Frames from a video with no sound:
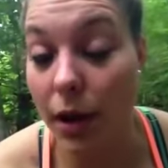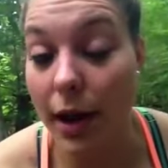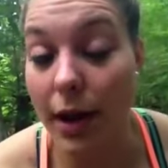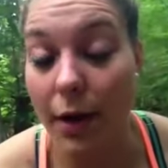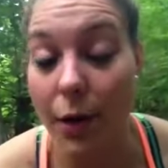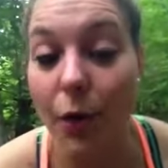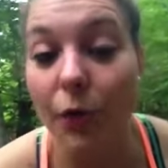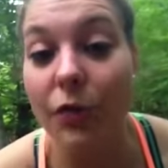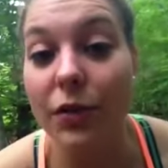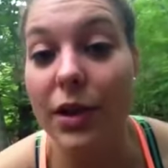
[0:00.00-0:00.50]
And
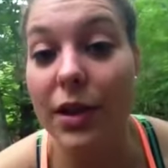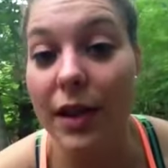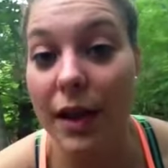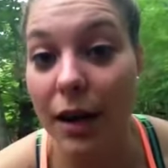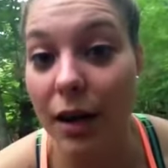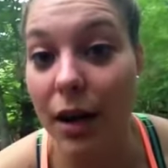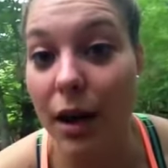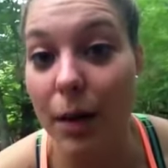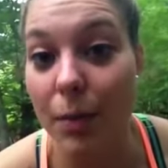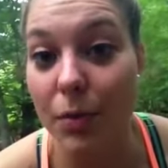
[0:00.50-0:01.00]
hopefully
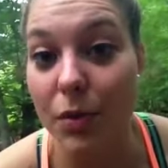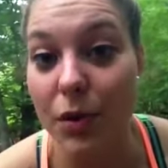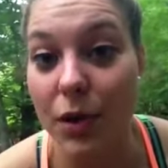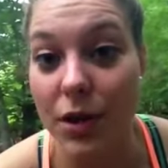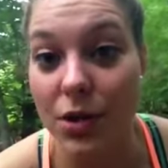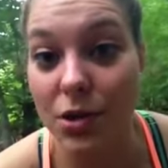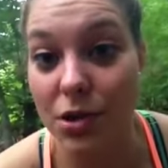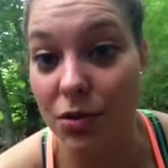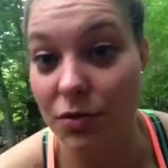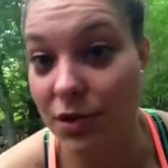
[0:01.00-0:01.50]
that'll help you
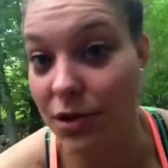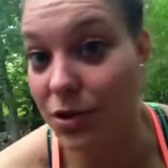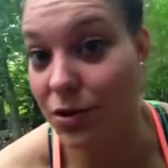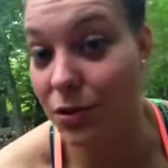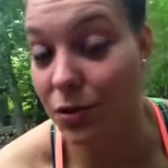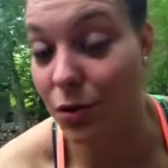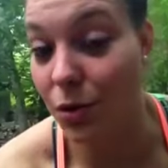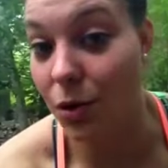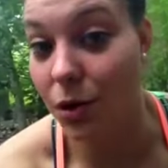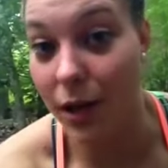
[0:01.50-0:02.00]
get to the
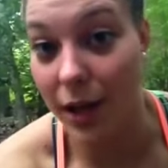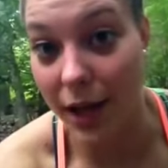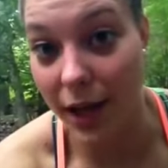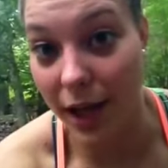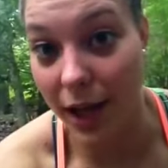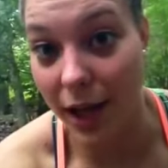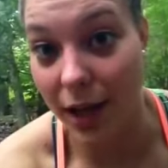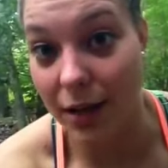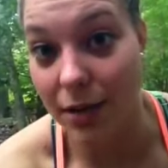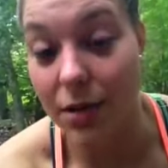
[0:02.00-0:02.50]
original goal at
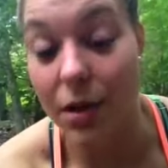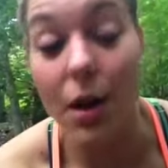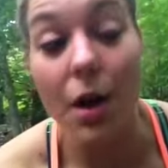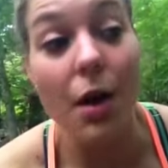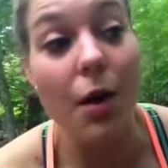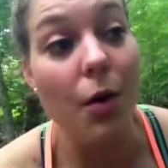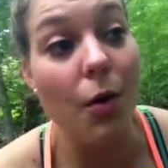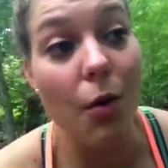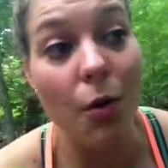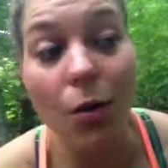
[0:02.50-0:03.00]
hand,
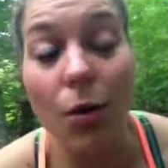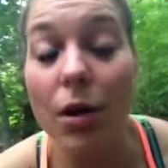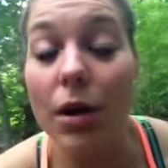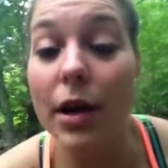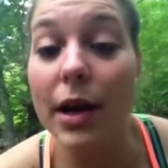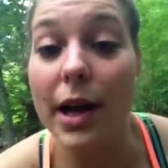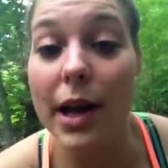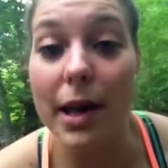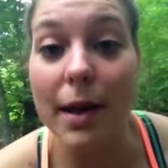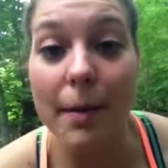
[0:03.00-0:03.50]

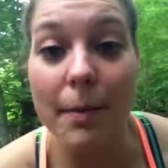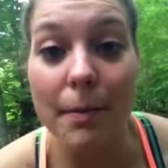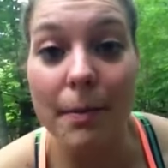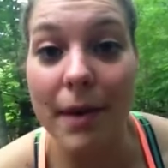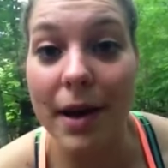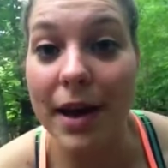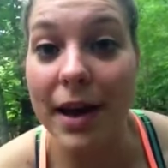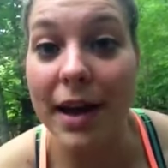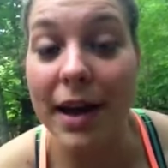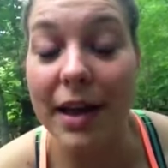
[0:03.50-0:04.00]
or it
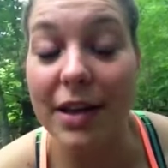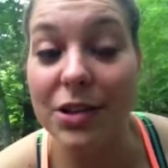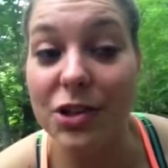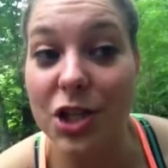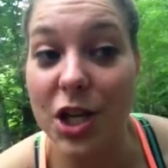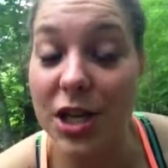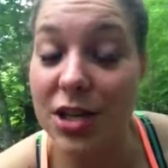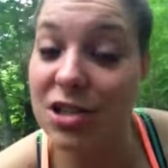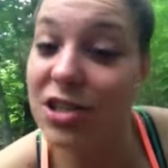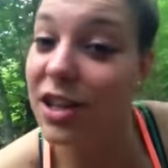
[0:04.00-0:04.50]
might
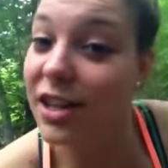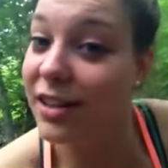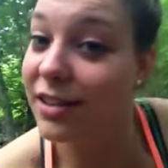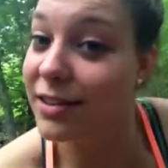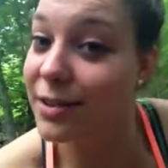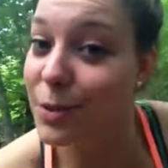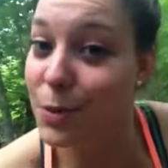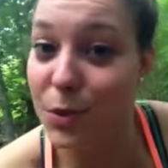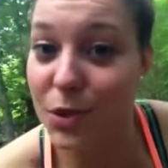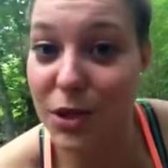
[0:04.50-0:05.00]
change
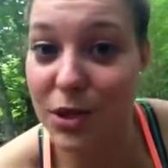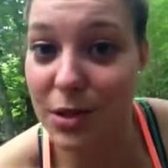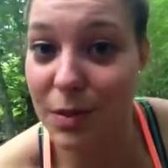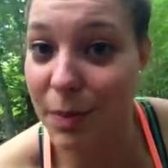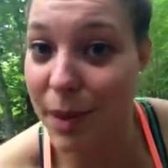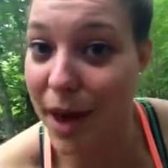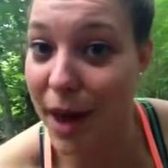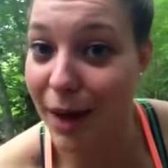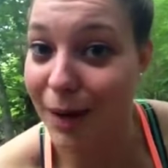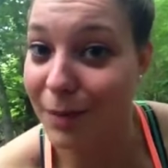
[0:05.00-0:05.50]
things, which isn't
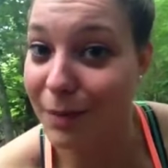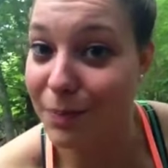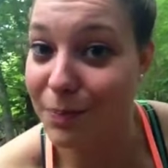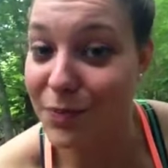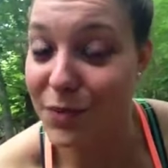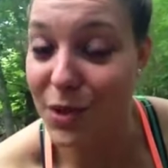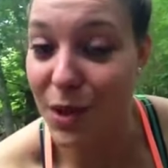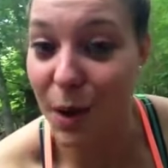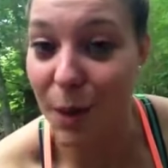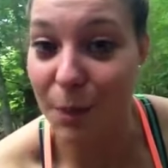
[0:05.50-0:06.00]
bad.
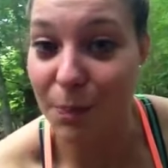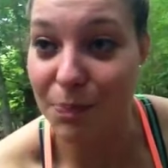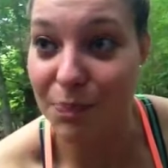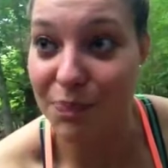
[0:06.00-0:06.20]
So, all